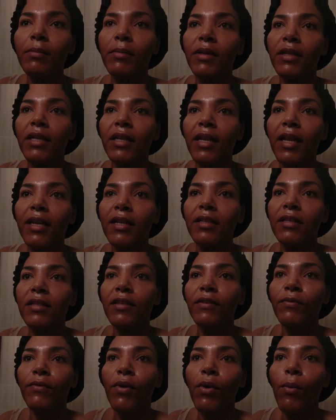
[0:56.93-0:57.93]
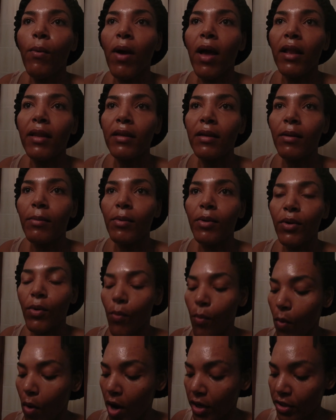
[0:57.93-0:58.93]
I'm going to let it sit for a while and I'm going
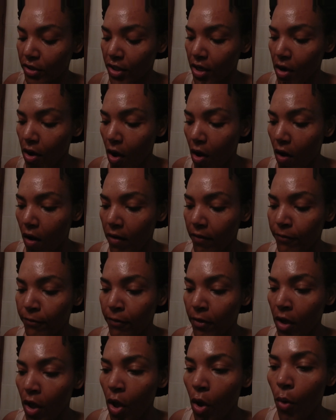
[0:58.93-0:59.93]
to wash it off